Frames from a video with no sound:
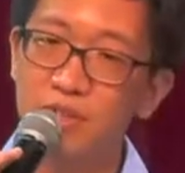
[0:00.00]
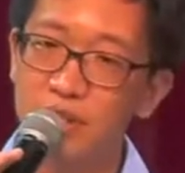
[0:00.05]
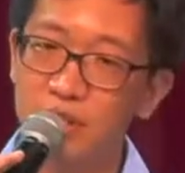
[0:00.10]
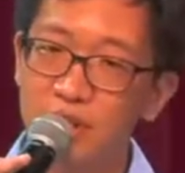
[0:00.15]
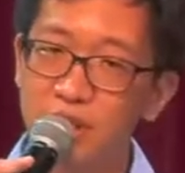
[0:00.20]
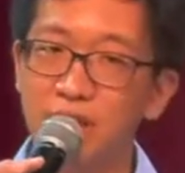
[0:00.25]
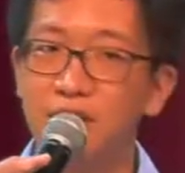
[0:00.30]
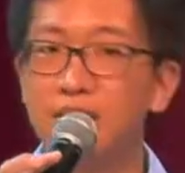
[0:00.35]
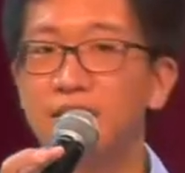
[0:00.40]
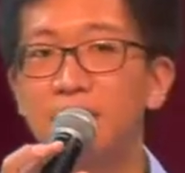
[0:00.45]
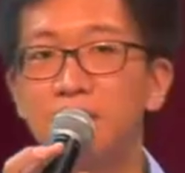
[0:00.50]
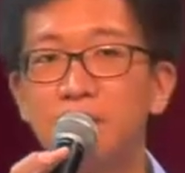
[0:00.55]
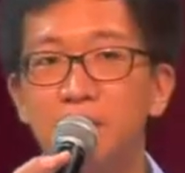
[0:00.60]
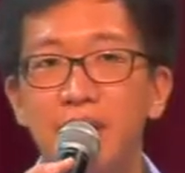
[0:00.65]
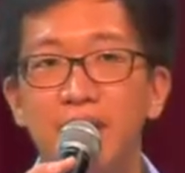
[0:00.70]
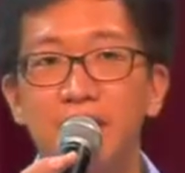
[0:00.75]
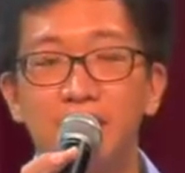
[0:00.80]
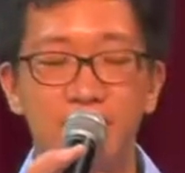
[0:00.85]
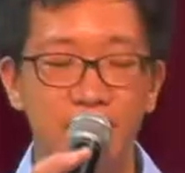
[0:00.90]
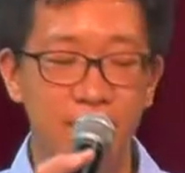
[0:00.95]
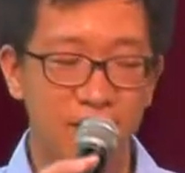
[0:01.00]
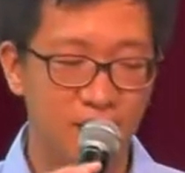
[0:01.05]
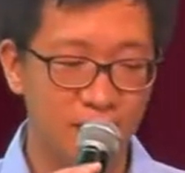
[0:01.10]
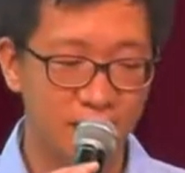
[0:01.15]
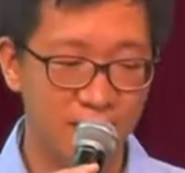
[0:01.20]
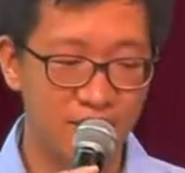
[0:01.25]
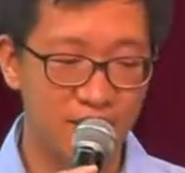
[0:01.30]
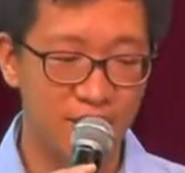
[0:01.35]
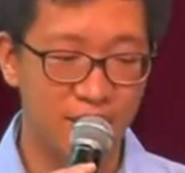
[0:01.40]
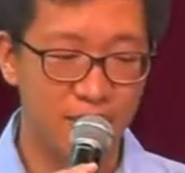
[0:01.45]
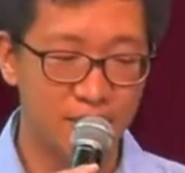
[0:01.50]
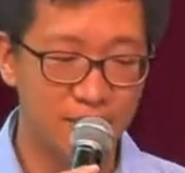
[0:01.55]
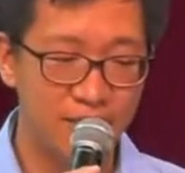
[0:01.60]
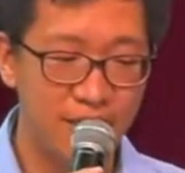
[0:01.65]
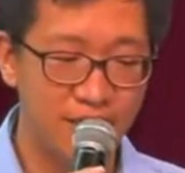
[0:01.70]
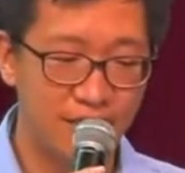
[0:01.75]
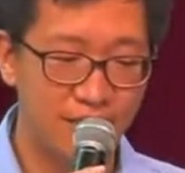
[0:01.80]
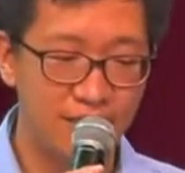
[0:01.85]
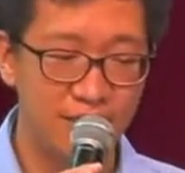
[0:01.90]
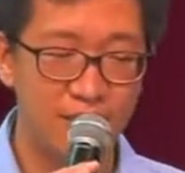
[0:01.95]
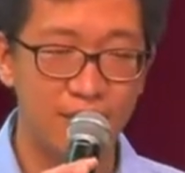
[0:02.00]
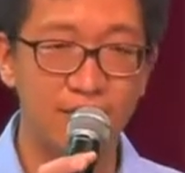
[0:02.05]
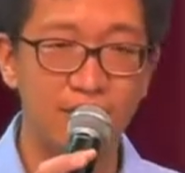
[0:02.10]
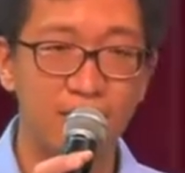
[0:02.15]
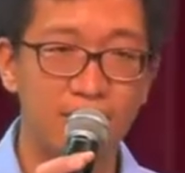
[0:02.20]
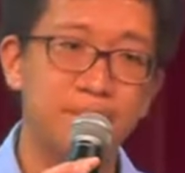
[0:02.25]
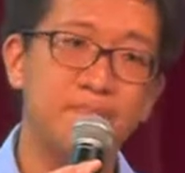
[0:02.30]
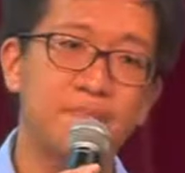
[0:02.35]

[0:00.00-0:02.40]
not dependent on circumstances.